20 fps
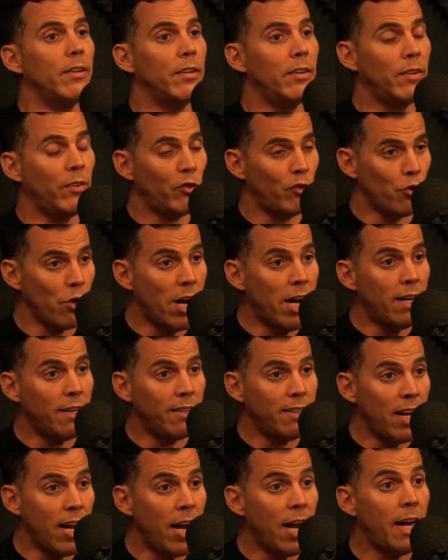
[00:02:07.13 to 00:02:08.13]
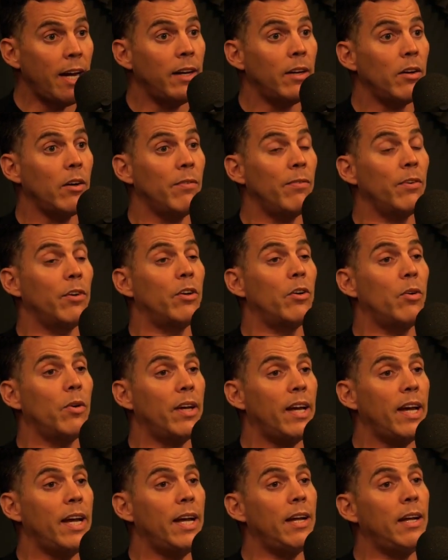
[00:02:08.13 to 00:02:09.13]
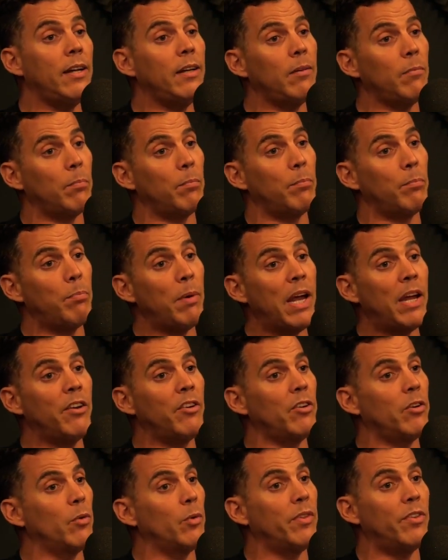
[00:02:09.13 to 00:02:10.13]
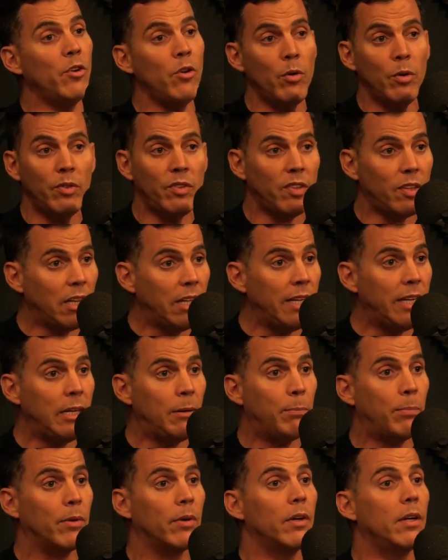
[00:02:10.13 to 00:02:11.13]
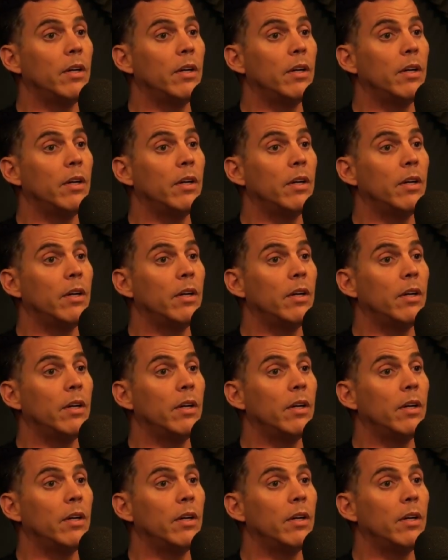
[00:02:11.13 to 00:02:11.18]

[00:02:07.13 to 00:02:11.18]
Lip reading: straight day of a cocaine bender with no sleep,